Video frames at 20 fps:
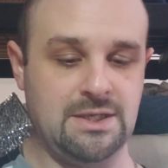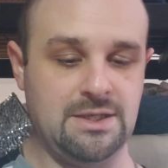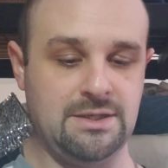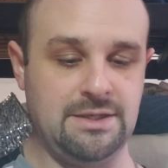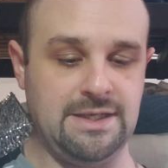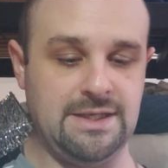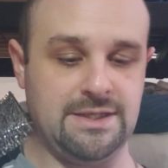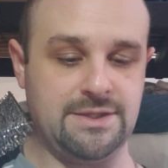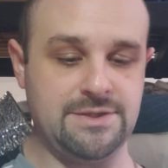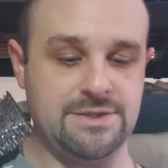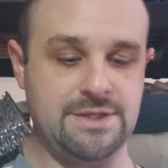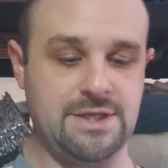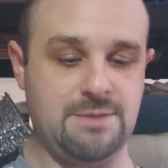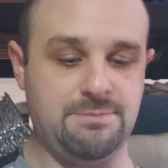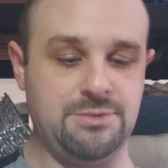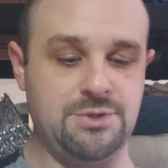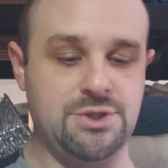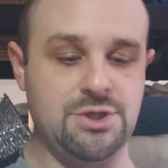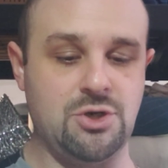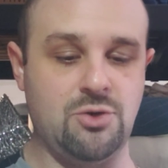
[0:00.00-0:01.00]
Next
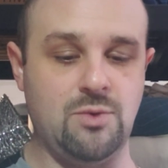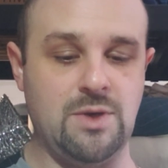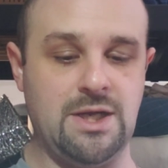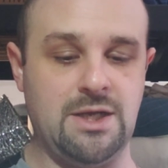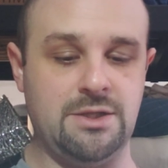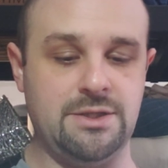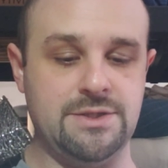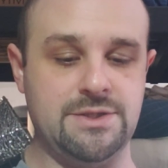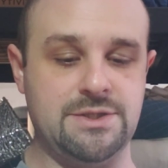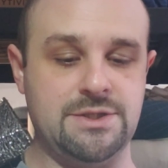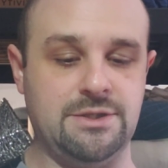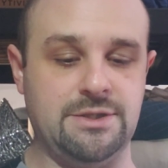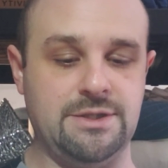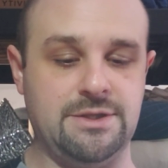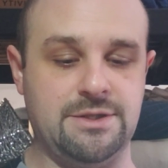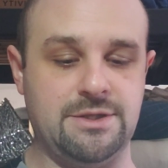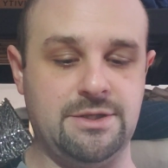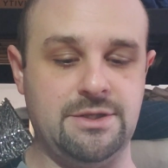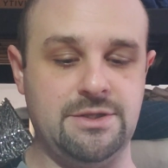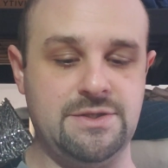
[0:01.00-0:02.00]
up, Joel is still
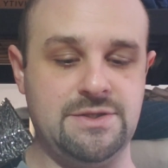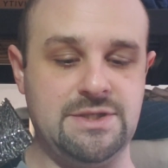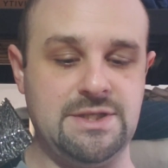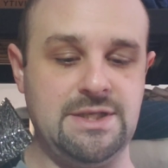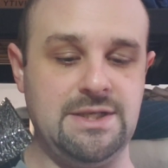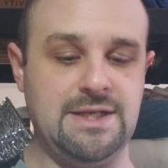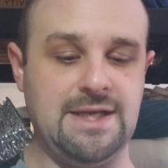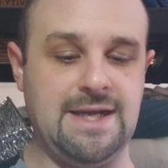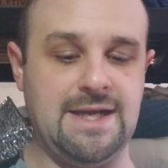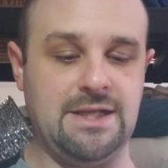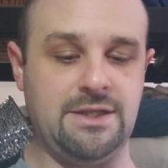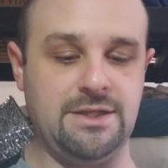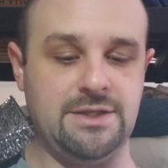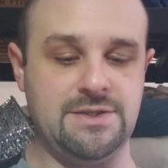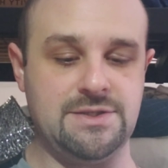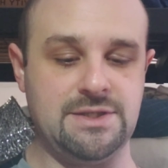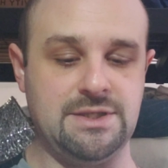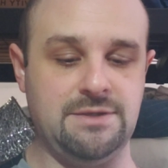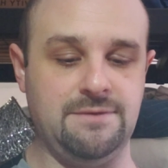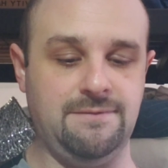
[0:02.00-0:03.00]
at third seed.
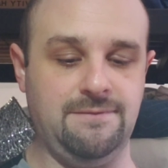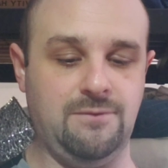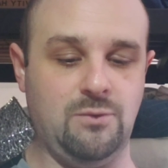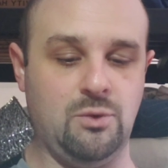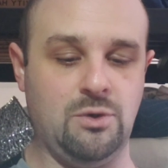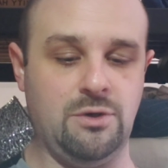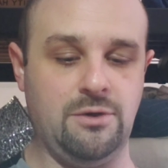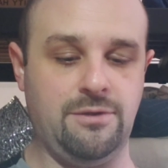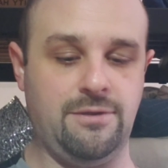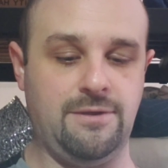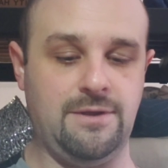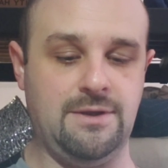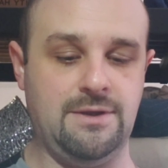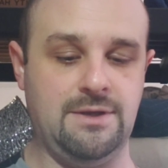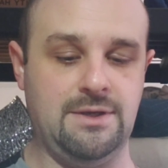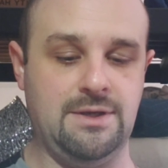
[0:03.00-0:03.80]
Alex in fourth.